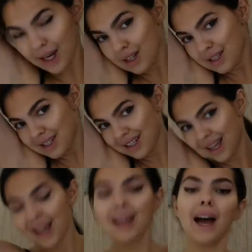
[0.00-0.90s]
it.
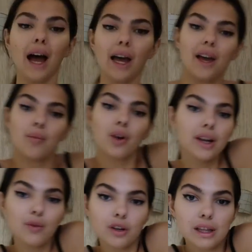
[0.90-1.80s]
I am
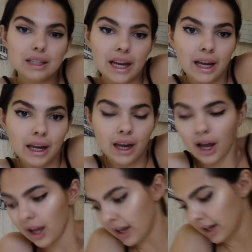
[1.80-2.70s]
ready for the day
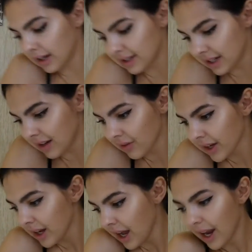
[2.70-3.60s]
and
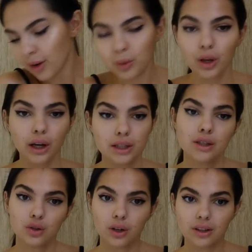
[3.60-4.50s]
I hope you guys
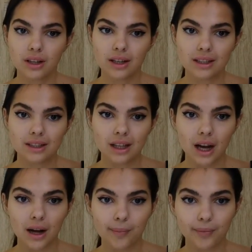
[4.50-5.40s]
enjoyed this.
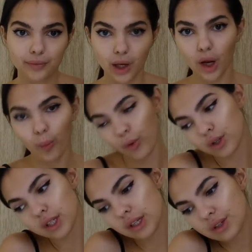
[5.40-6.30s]
Um, I hope it
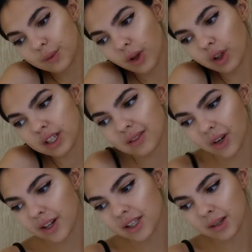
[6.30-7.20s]
was useful. It's
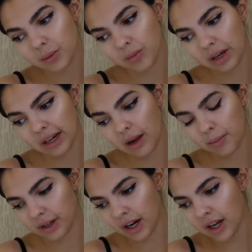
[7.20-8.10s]
very simple makeup,
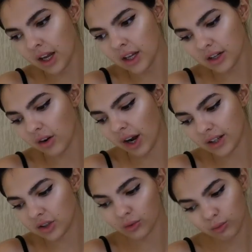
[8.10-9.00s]
but you know, I
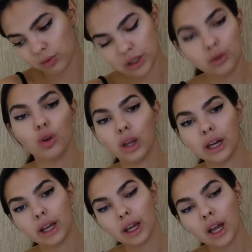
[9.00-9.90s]
don't do
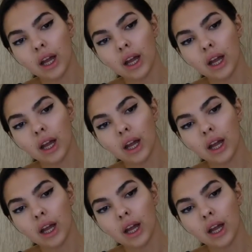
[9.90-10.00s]
like